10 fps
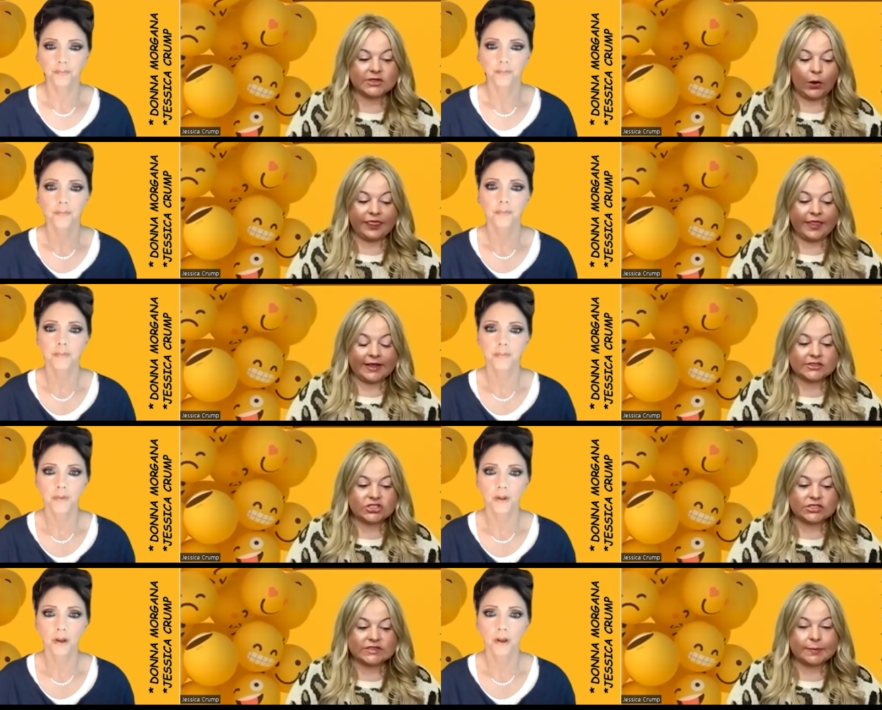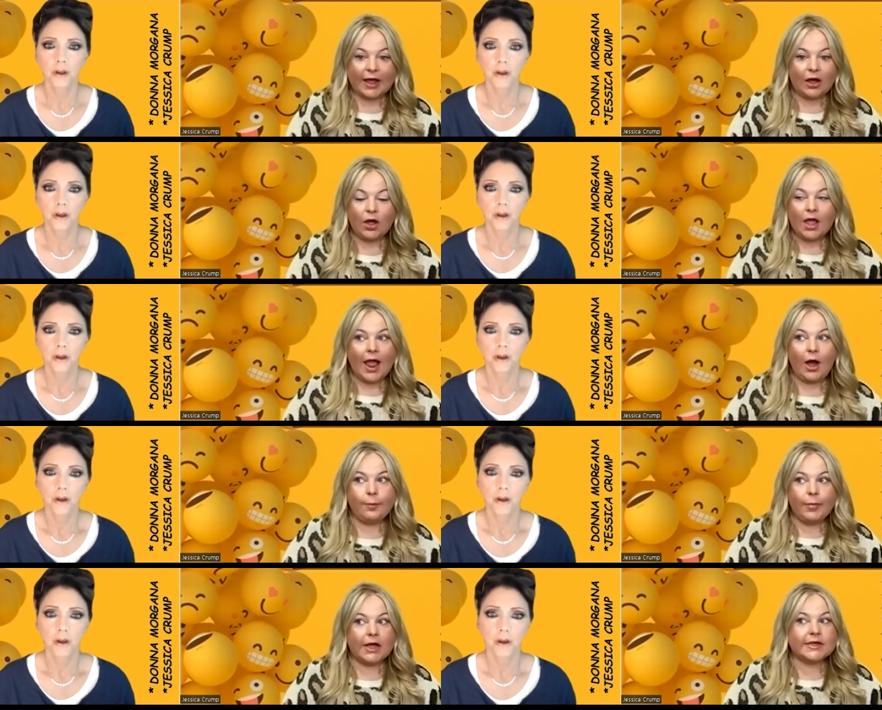Speaker 1: So I think it's just about
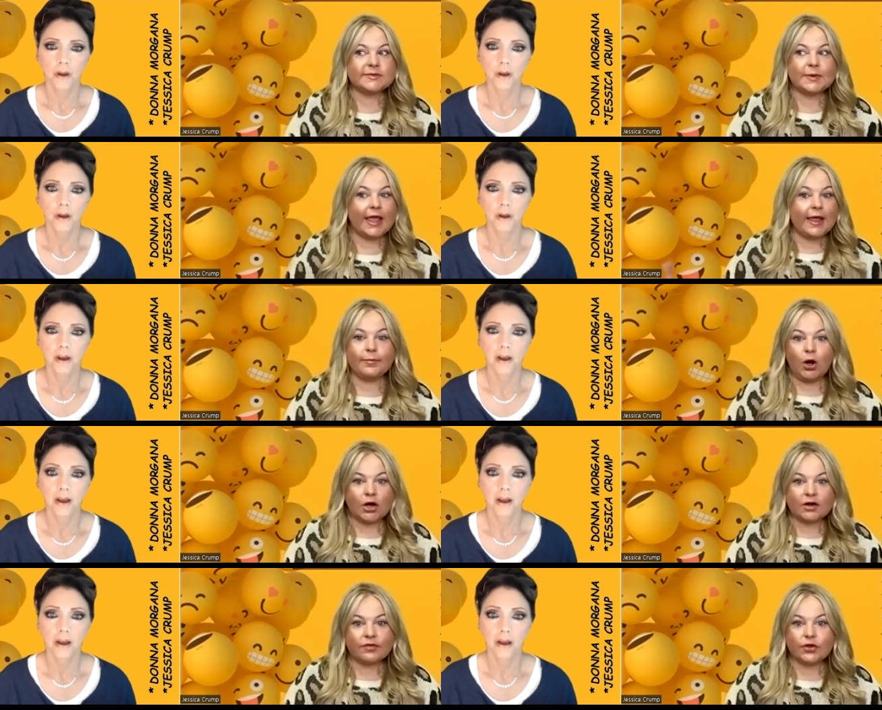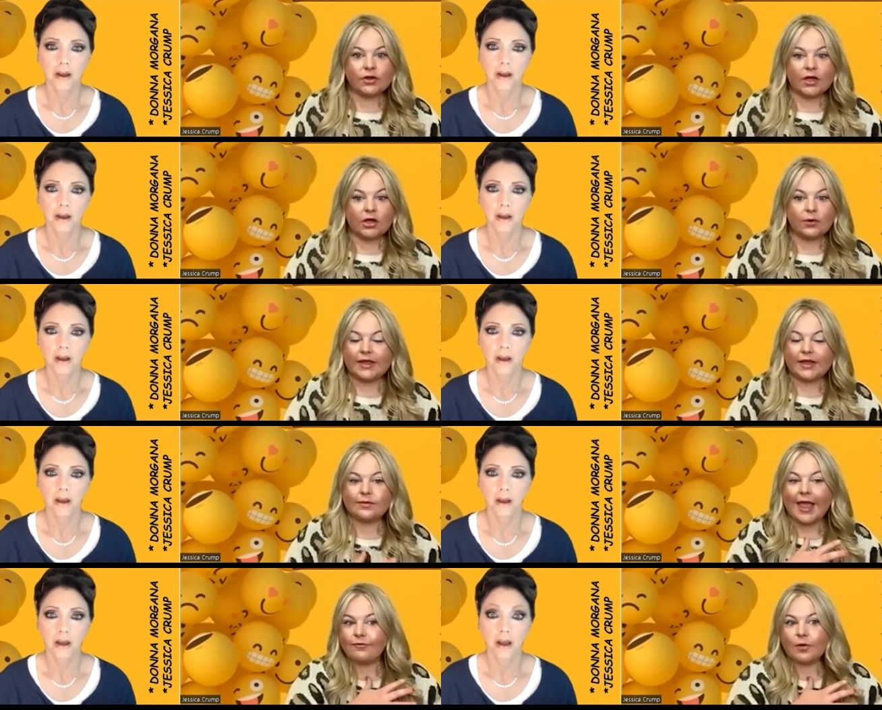how Buzz became part of the, you know, he
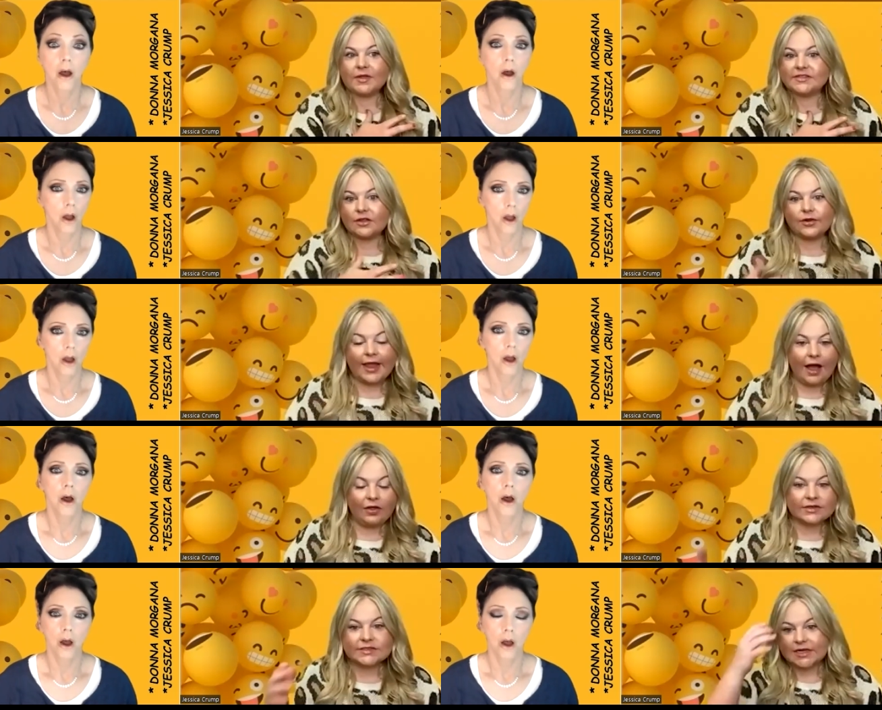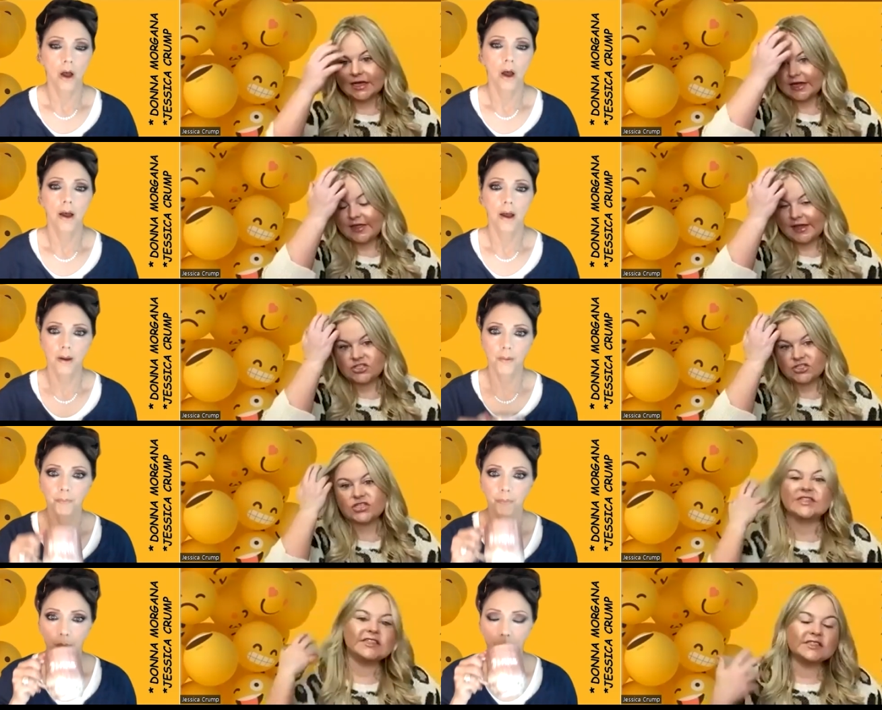came from this other galaxy. And I think it's
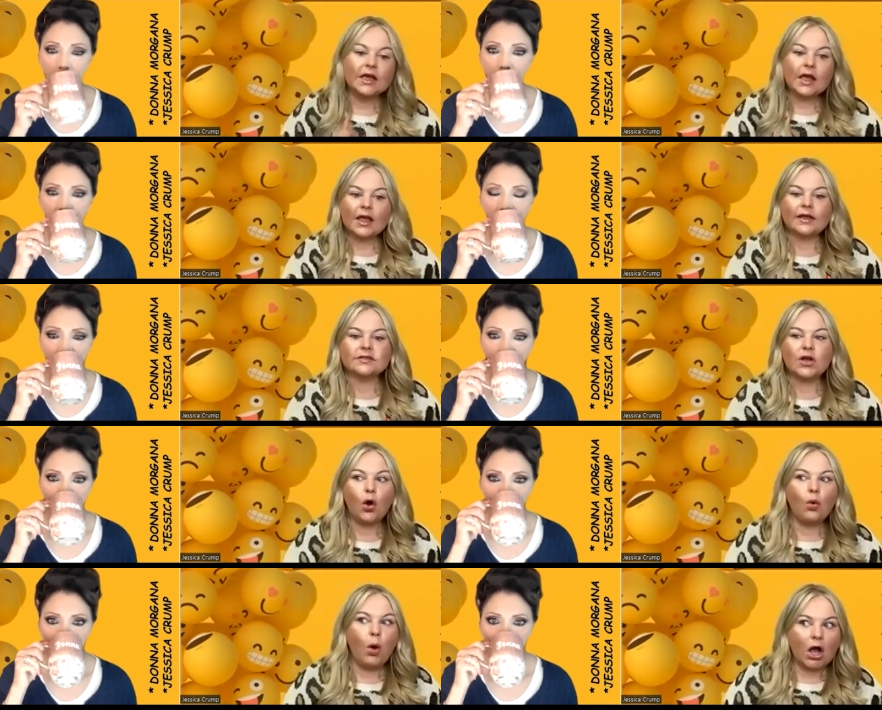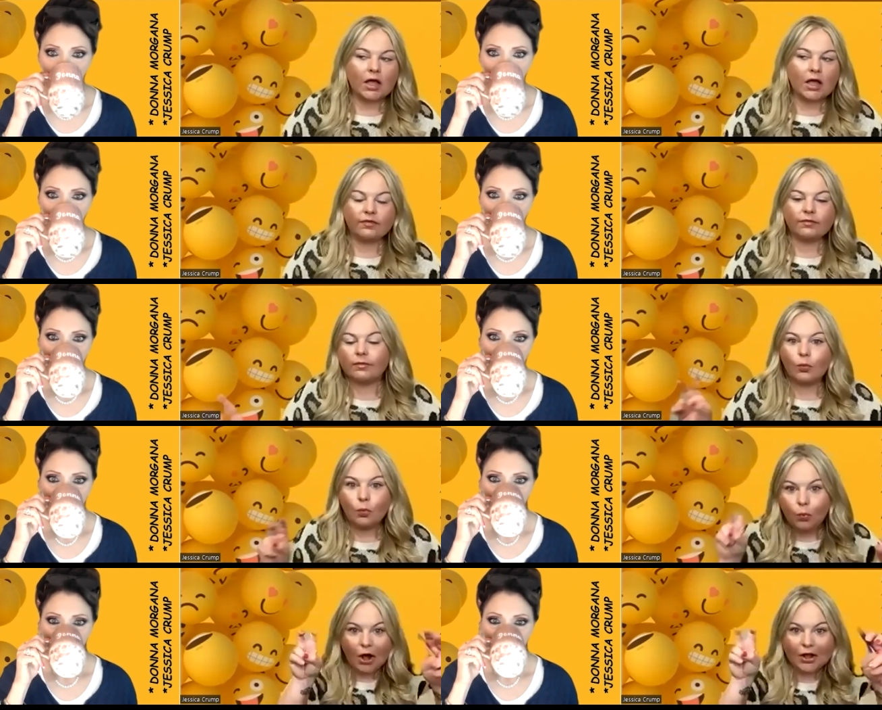just his his whole walk of
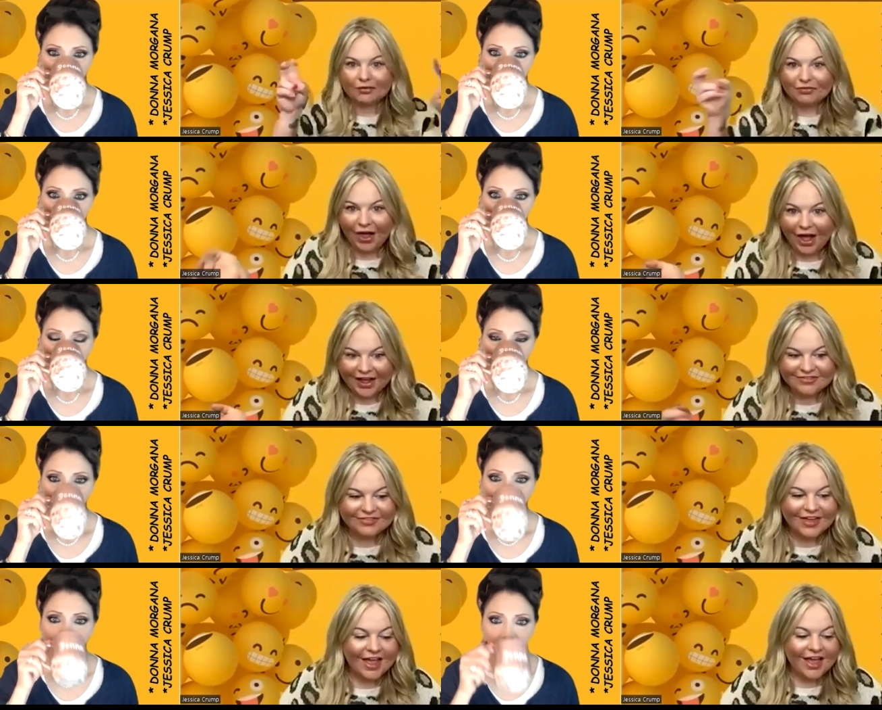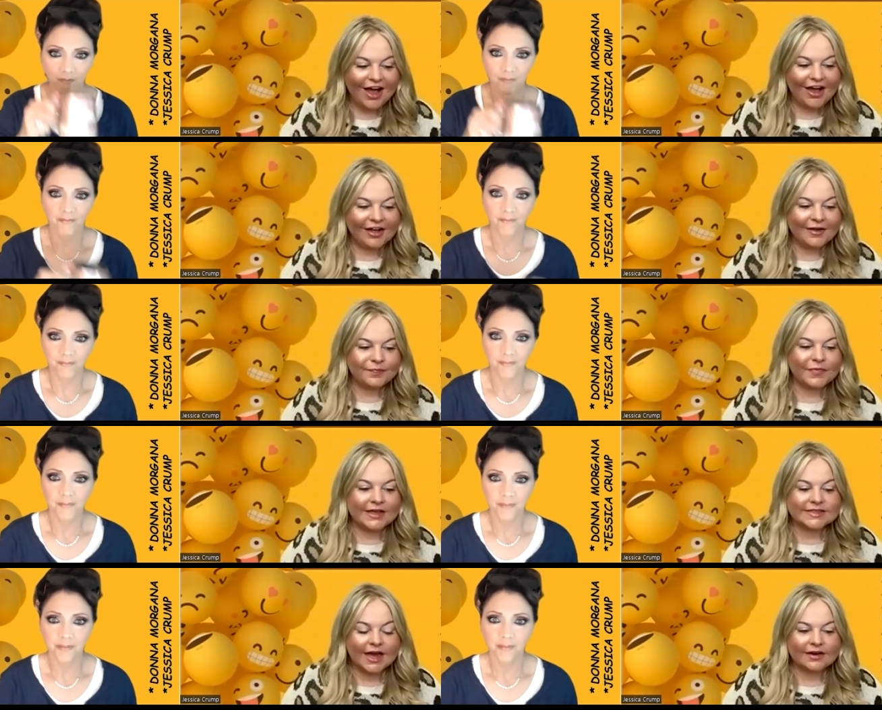walk of life um,
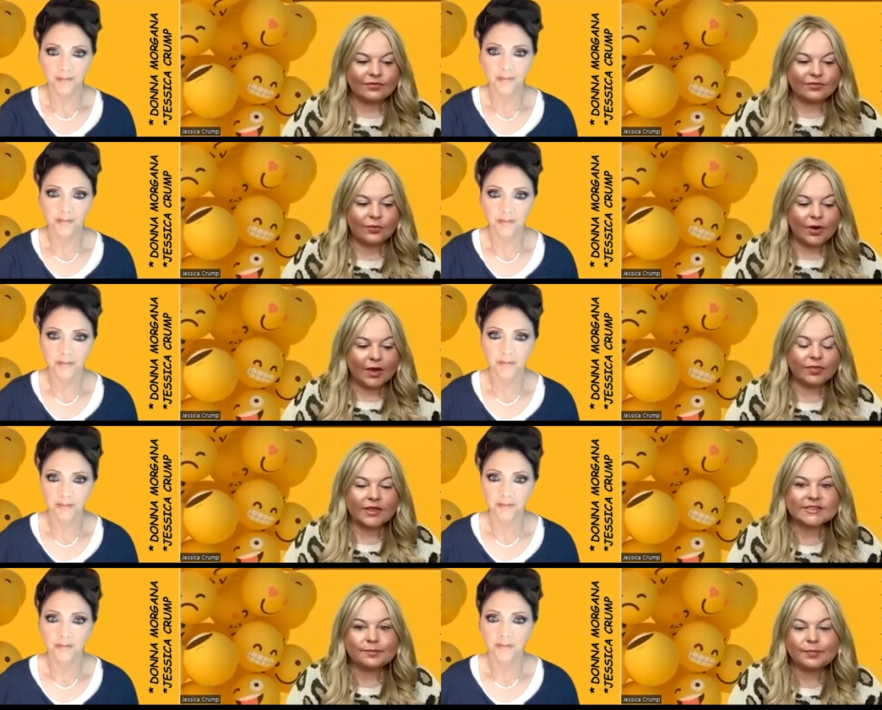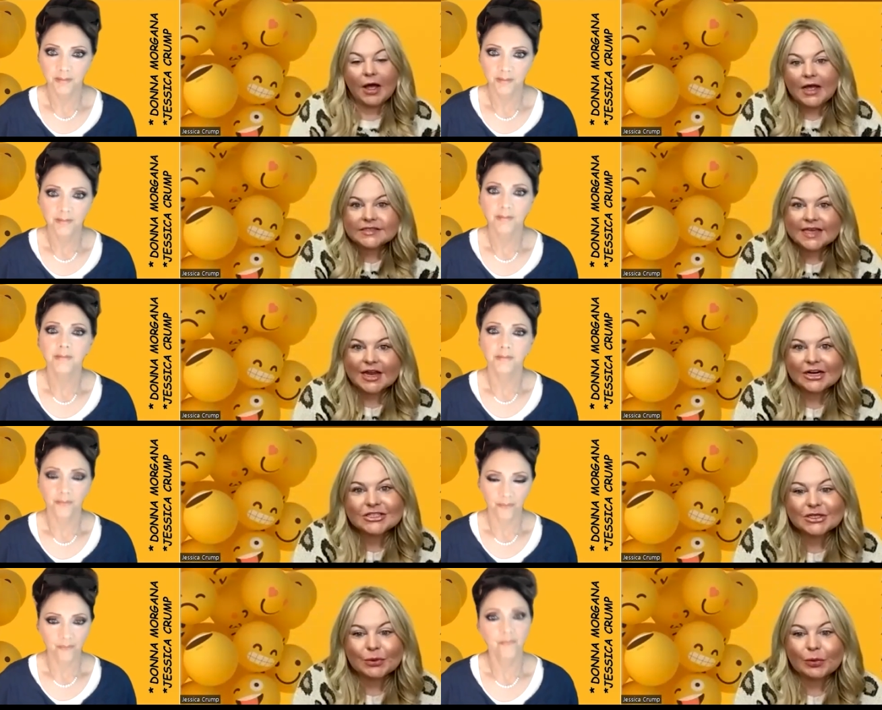is kind of what this Buzz
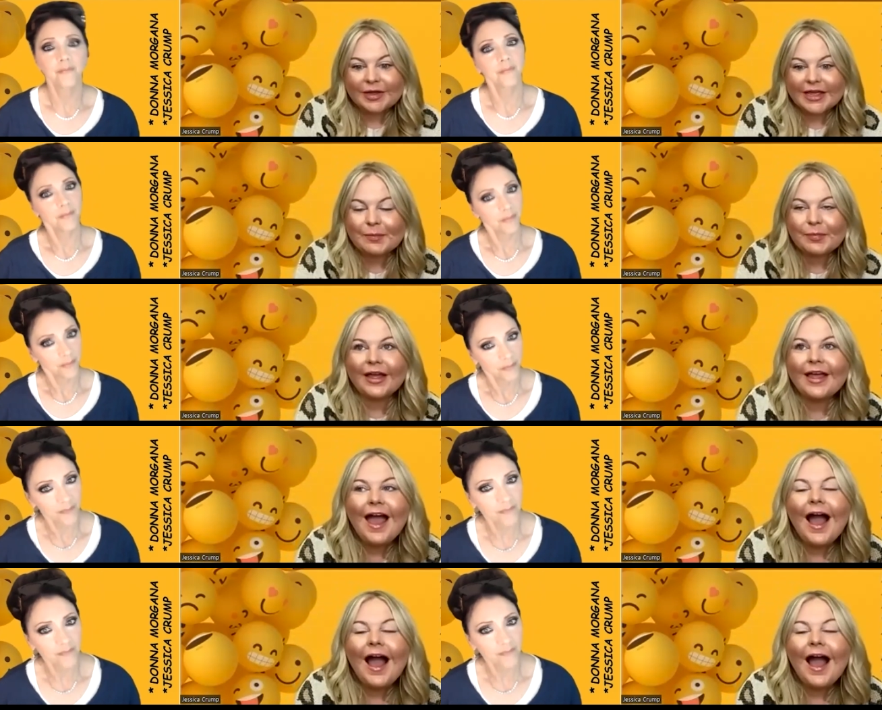character will be. But